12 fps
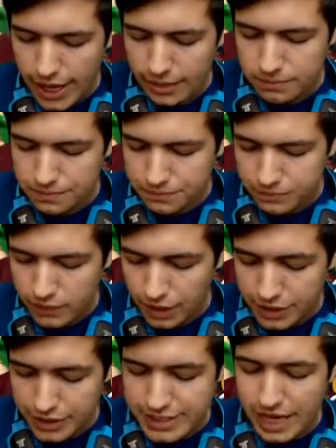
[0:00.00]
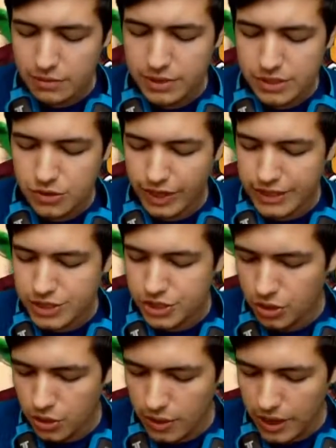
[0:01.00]
The sound is great
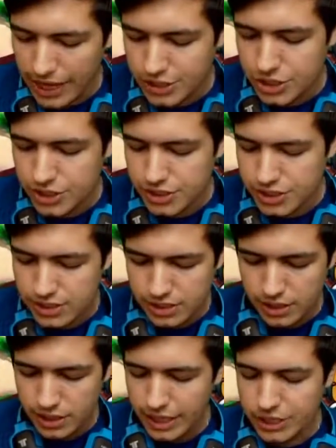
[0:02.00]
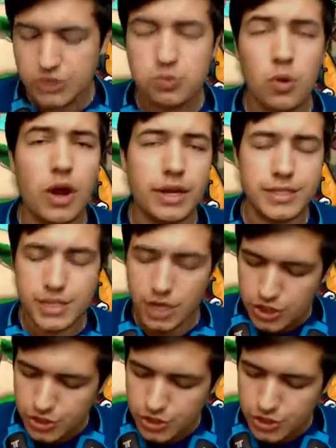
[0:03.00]
too. It just works.